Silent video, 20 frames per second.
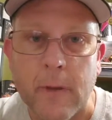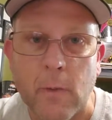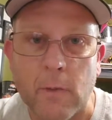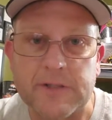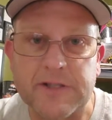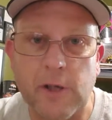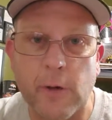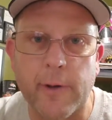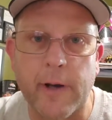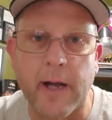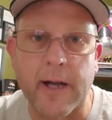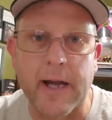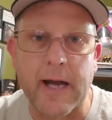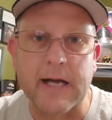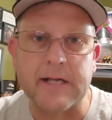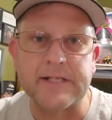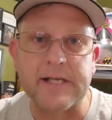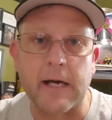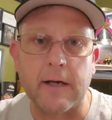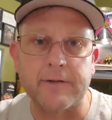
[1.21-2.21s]
What's going on,
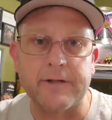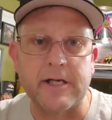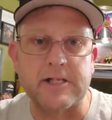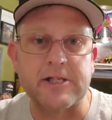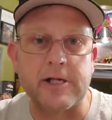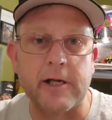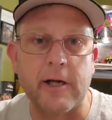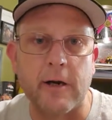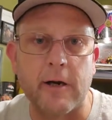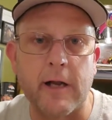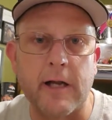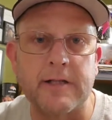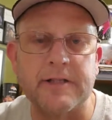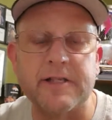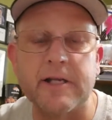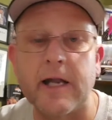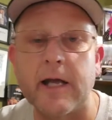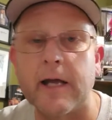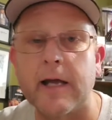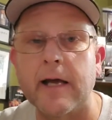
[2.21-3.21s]
guys? Aldesha here, and
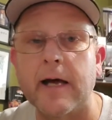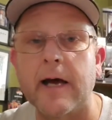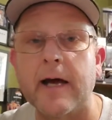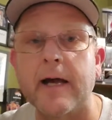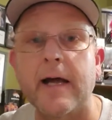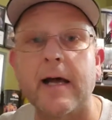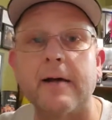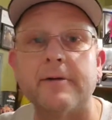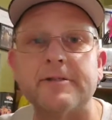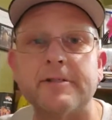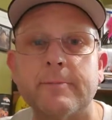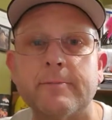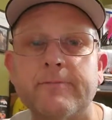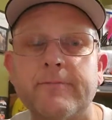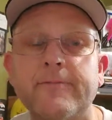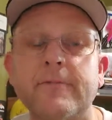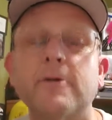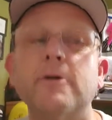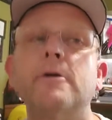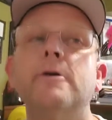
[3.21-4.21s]
today I have
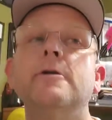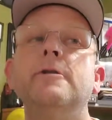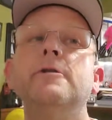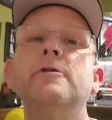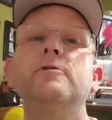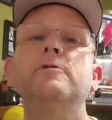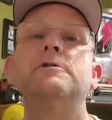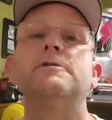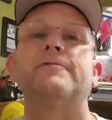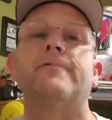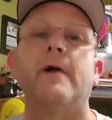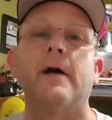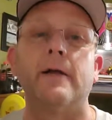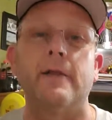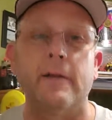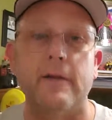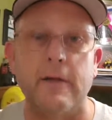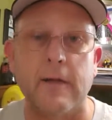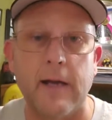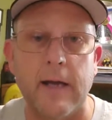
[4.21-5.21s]
some good news.
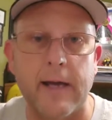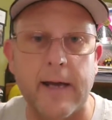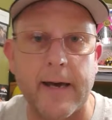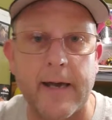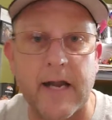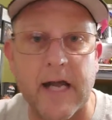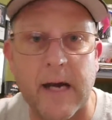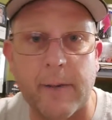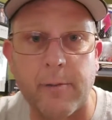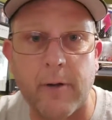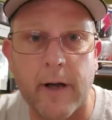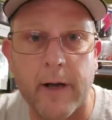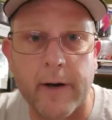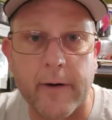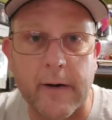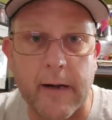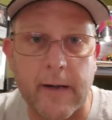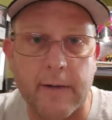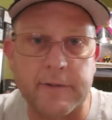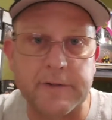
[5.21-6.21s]
Finally, I got a couple
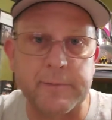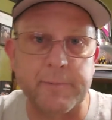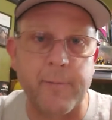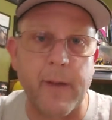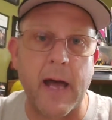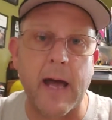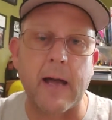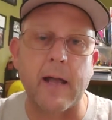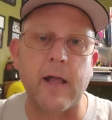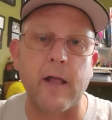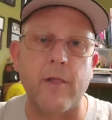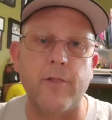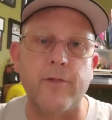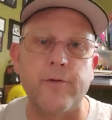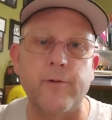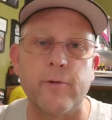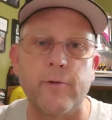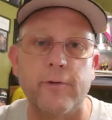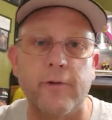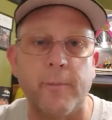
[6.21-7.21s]
autographs back
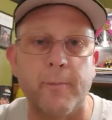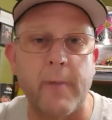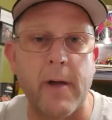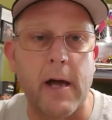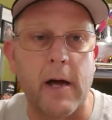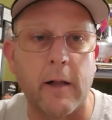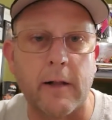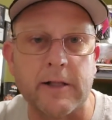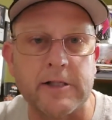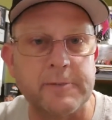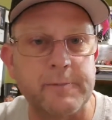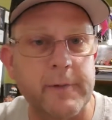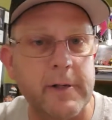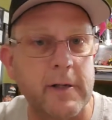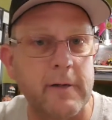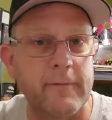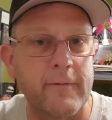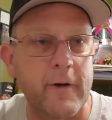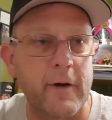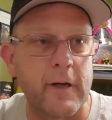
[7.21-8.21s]
through the mail. It's
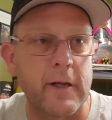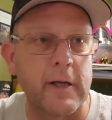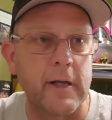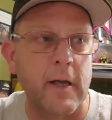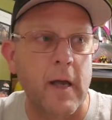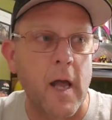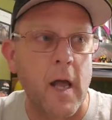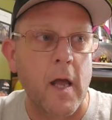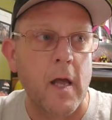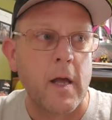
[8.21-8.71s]
been a very